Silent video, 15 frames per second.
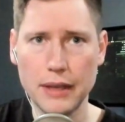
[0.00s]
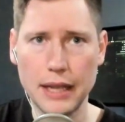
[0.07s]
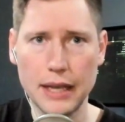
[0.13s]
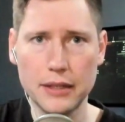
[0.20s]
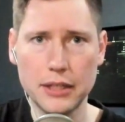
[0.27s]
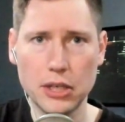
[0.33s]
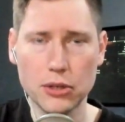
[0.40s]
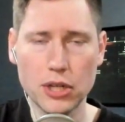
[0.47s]

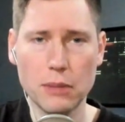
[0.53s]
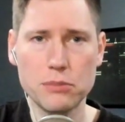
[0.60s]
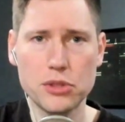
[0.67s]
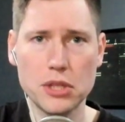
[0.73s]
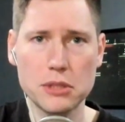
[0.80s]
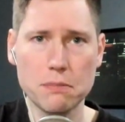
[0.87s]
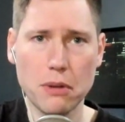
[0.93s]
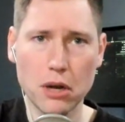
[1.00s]
And here comes
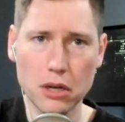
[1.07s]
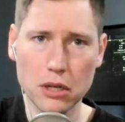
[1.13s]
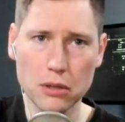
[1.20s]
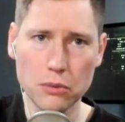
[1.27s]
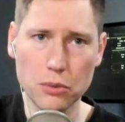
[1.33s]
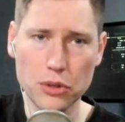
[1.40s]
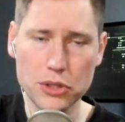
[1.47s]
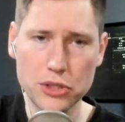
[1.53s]
mm-hmm. this part
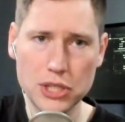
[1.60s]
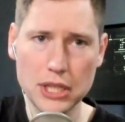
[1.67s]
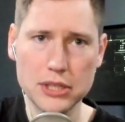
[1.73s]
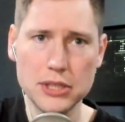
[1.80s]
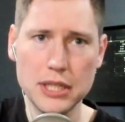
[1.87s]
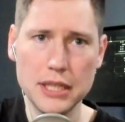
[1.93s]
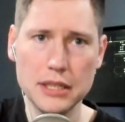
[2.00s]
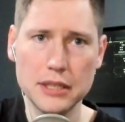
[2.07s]
with
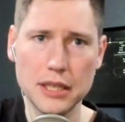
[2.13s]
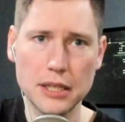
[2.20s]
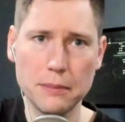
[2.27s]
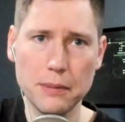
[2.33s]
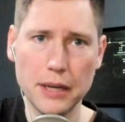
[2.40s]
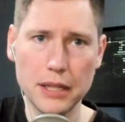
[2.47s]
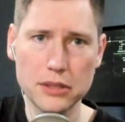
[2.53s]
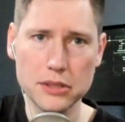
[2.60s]
16
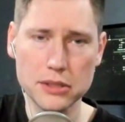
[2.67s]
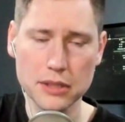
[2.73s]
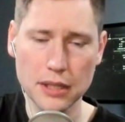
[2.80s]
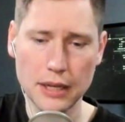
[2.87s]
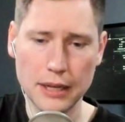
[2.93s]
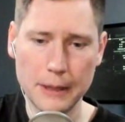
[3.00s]
gigabytes